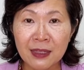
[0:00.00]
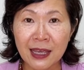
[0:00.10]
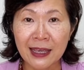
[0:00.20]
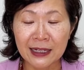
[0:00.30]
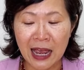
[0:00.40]

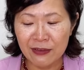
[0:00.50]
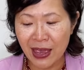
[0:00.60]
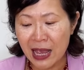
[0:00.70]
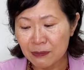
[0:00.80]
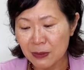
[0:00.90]
And I've
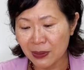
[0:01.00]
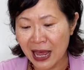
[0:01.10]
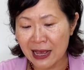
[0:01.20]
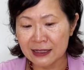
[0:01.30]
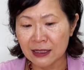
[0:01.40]
had people
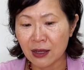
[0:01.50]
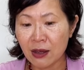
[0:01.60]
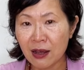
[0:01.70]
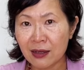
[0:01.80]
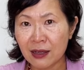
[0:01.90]
ask,
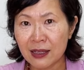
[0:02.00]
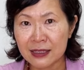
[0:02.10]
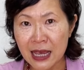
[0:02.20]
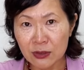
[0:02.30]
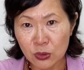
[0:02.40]
is
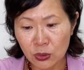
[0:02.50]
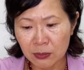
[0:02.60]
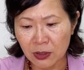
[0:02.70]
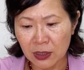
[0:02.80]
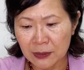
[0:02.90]
that
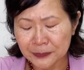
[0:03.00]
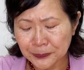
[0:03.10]
normal?